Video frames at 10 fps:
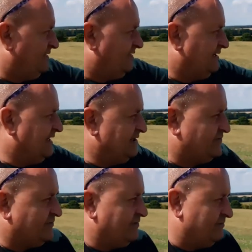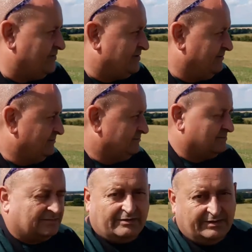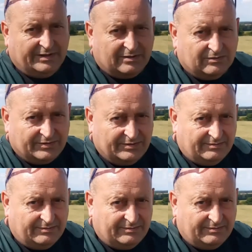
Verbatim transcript: The hedgerows are only cut